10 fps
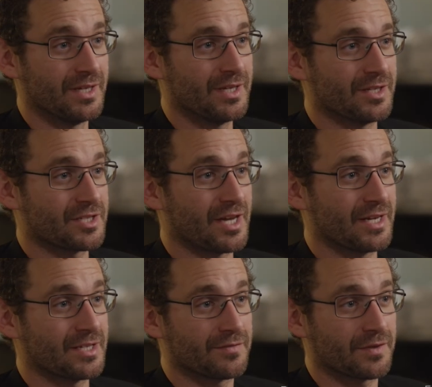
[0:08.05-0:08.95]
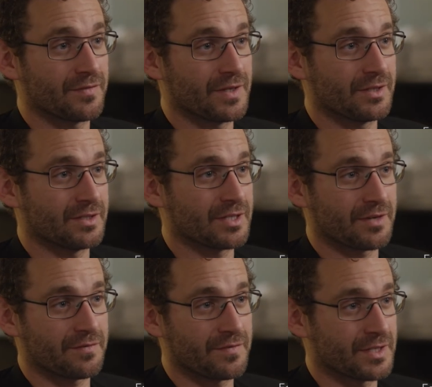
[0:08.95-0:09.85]
in scientific fields
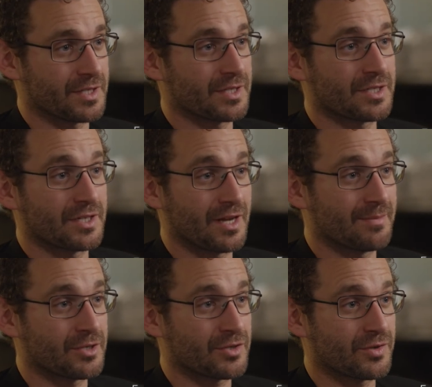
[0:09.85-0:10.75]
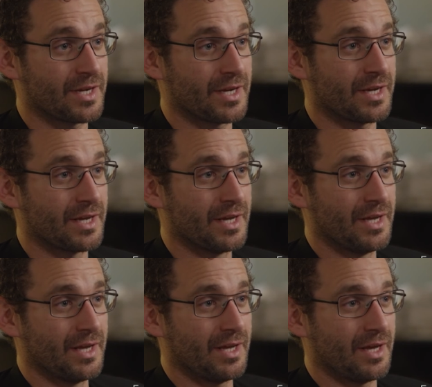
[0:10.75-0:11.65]
like physics and chemistry.
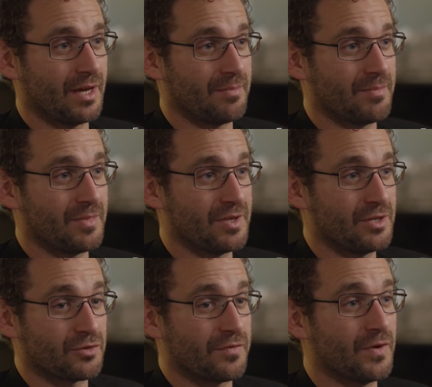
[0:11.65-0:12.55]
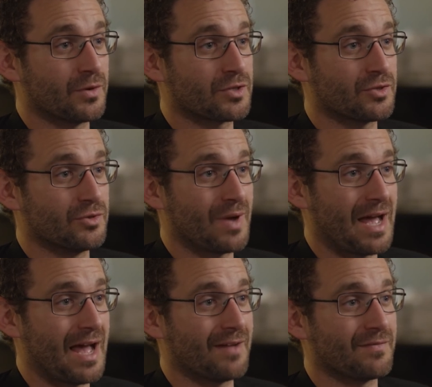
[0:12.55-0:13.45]
Um, these are folks who
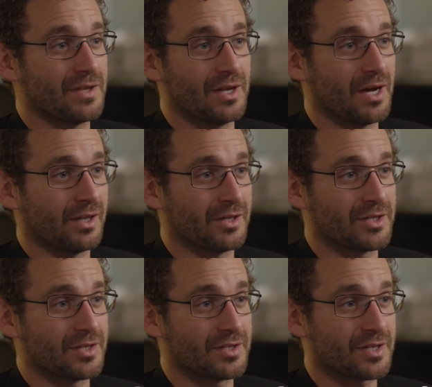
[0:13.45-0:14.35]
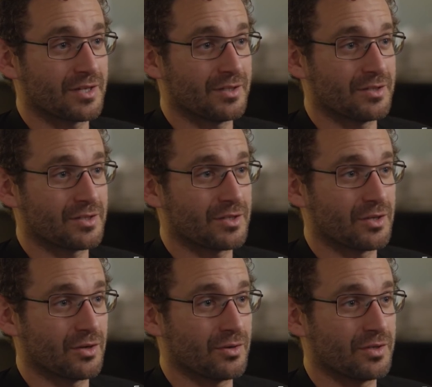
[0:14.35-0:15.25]
have the knowledge and skills to
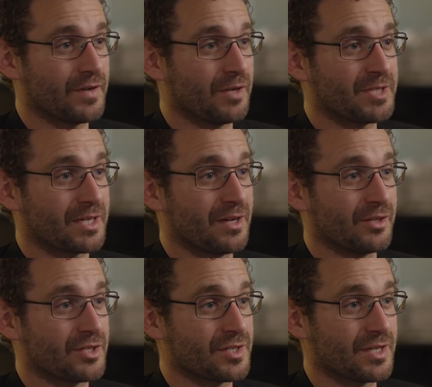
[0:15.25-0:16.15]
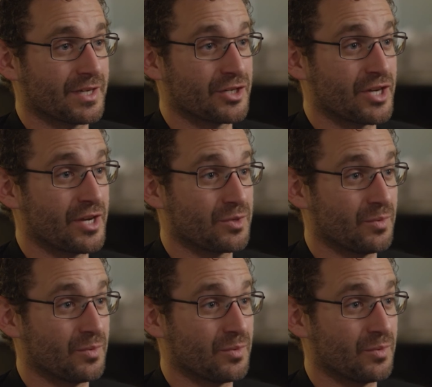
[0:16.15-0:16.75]
go develop technologies that can change the